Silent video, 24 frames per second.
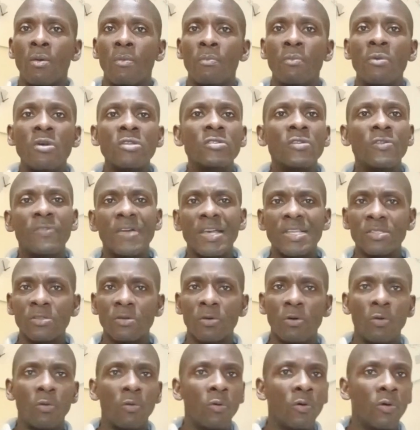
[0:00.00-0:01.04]
most of us,
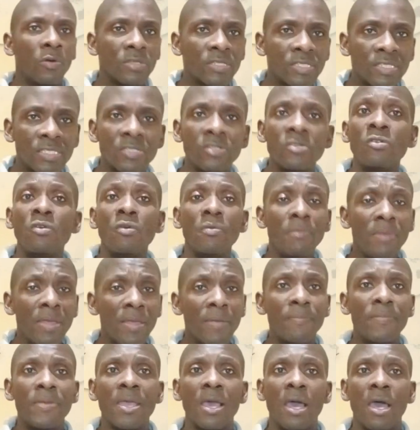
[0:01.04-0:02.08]
or you
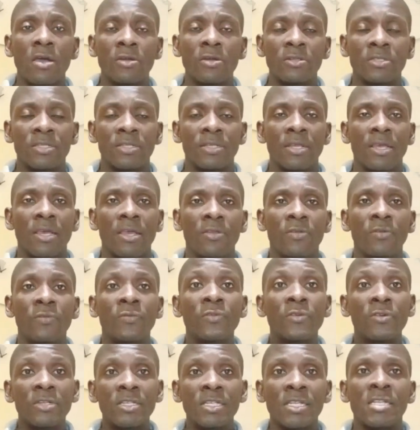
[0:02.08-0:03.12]
may be out there,
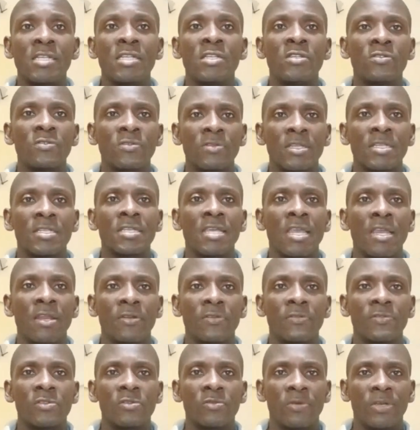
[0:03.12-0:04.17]
you've gotten into this
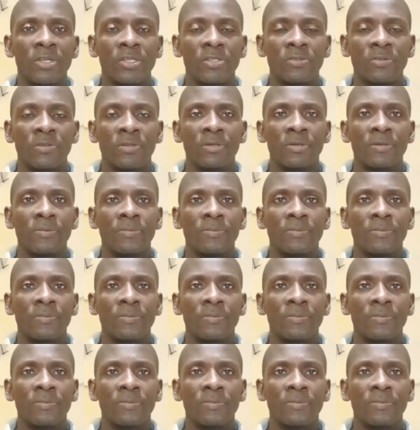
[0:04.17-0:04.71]
kind of situation